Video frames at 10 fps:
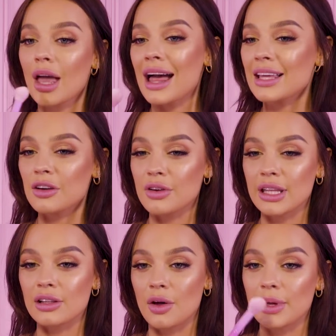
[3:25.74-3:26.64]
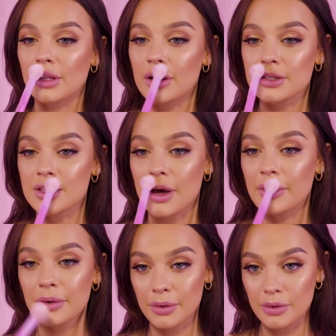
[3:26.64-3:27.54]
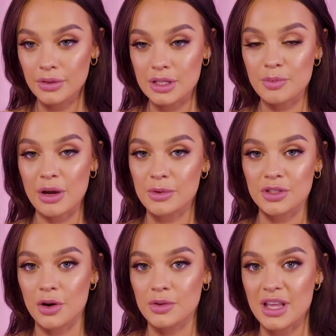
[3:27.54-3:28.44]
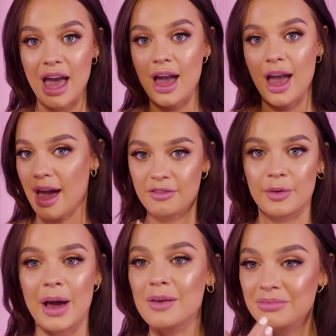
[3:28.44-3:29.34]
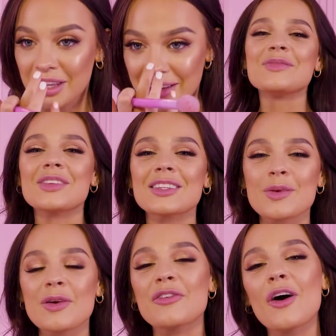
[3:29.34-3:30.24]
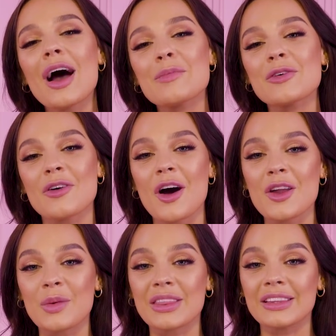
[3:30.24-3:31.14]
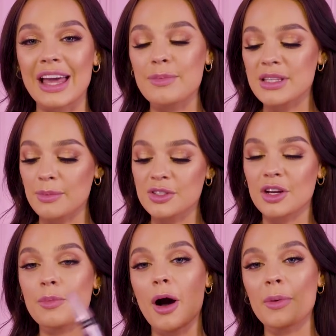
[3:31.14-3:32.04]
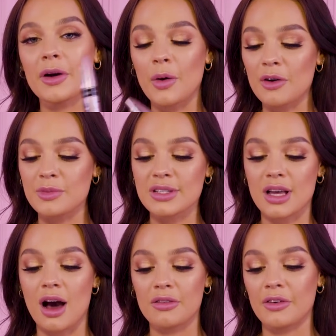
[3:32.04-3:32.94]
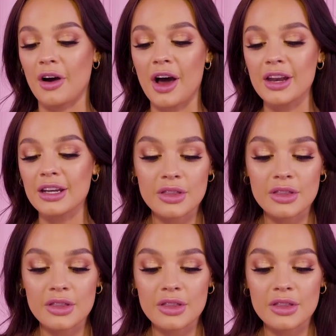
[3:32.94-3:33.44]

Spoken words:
I like a really glowy look, so this pretty much goes everywhere. So before I move on with lips, I'm just going to pop a coat of mascara on.